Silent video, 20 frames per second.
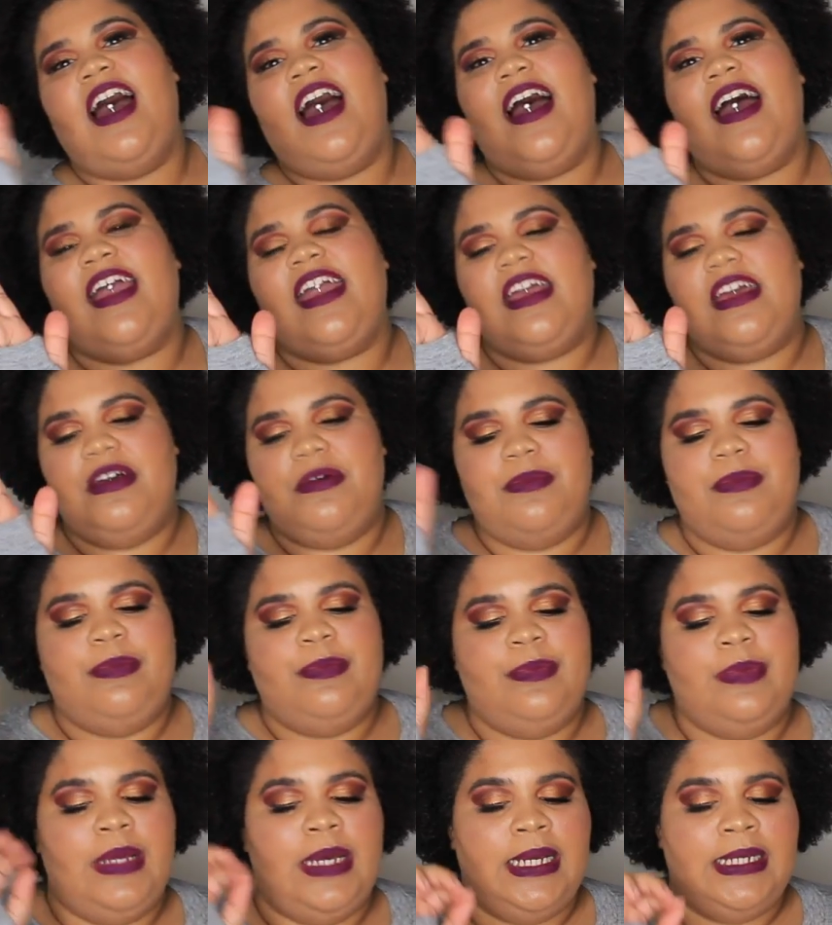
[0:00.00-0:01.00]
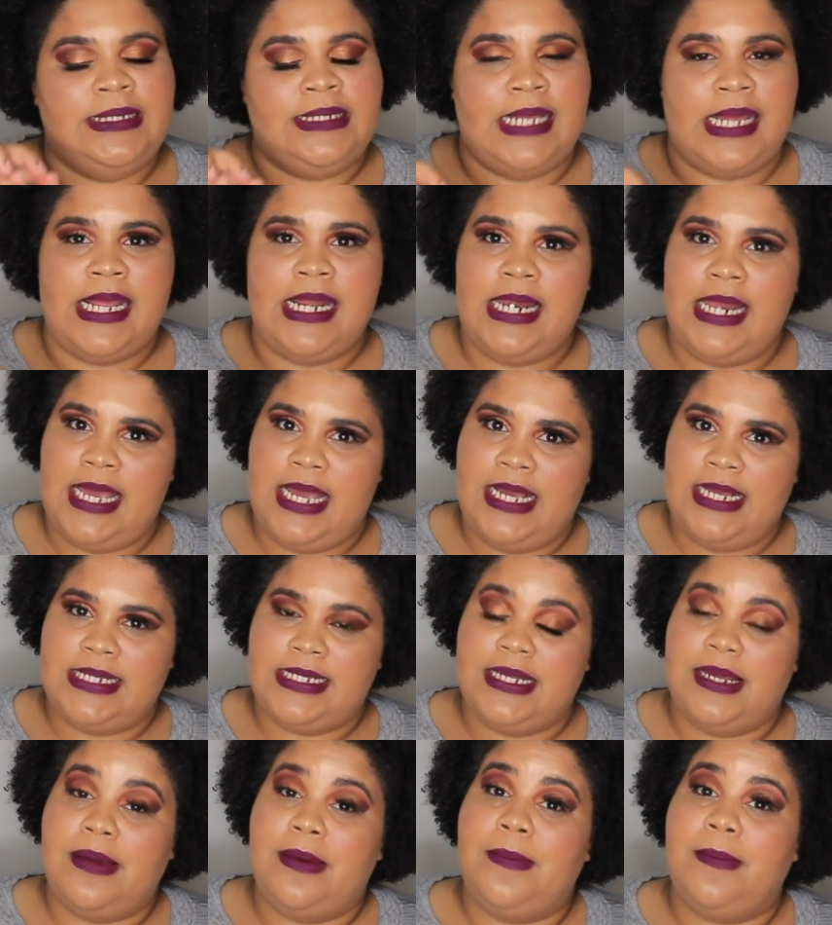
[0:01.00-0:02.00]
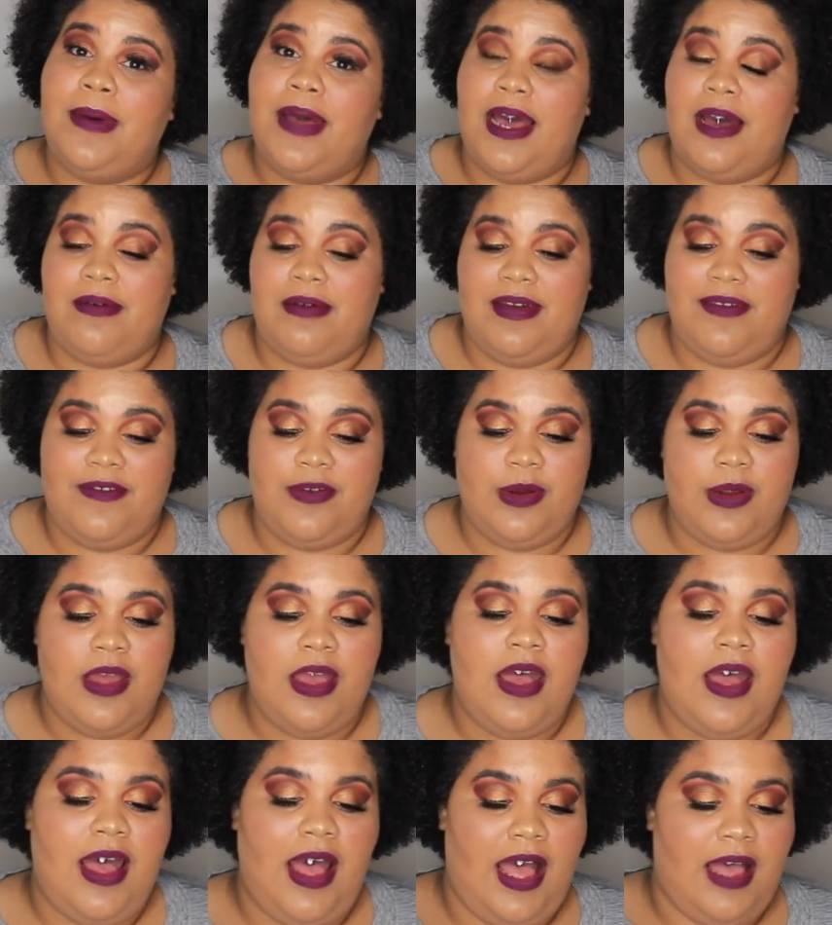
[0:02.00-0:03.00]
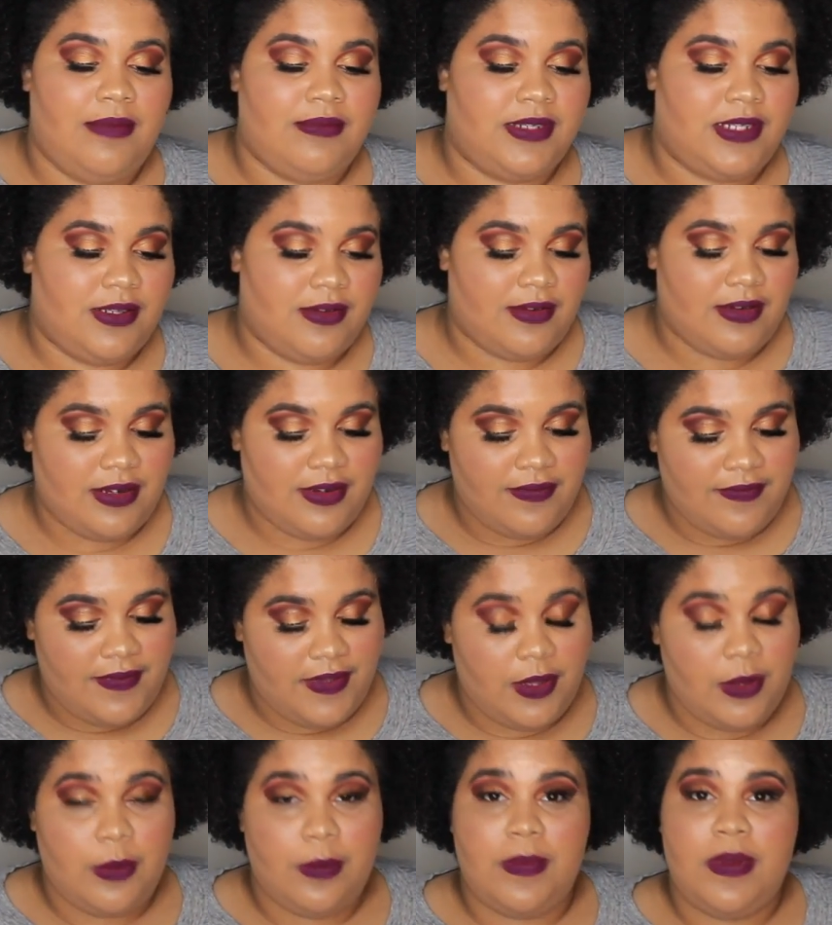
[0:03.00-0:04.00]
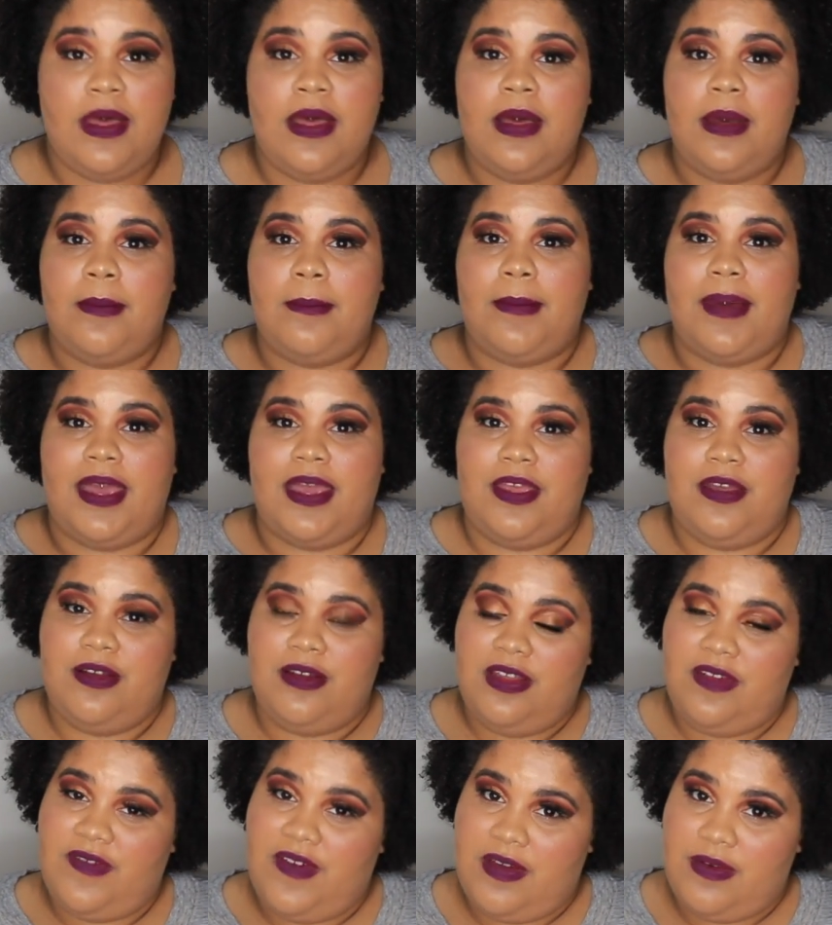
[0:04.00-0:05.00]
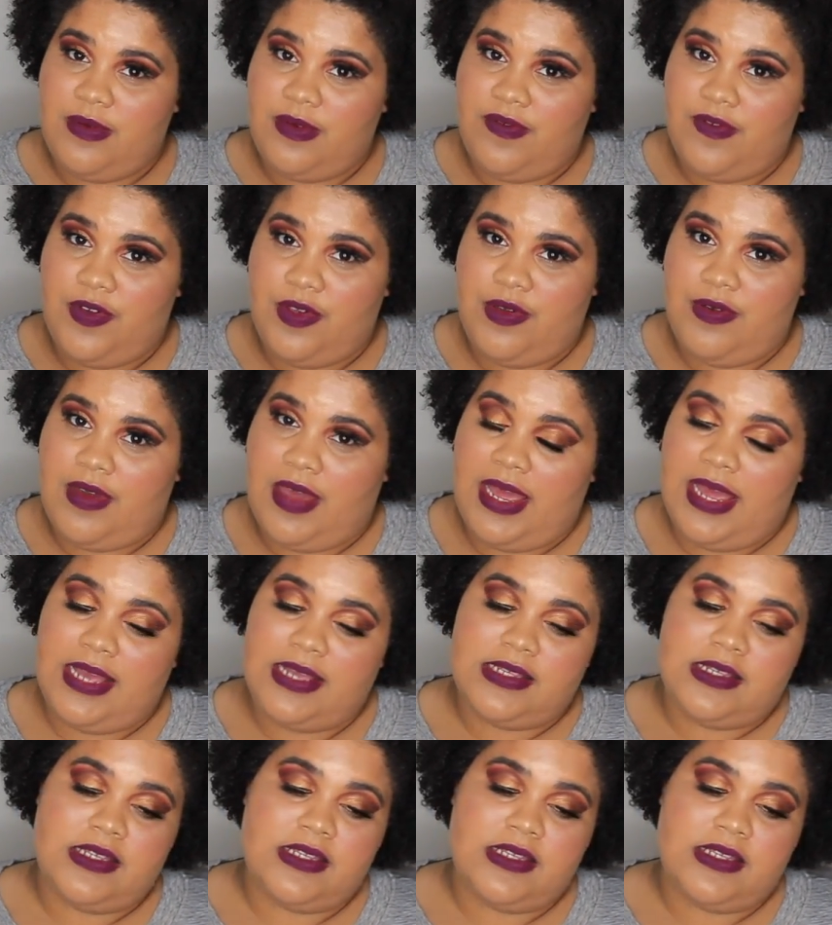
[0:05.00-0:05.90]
I am a day late, however I'm still gonna film my yearly favorites for you guys.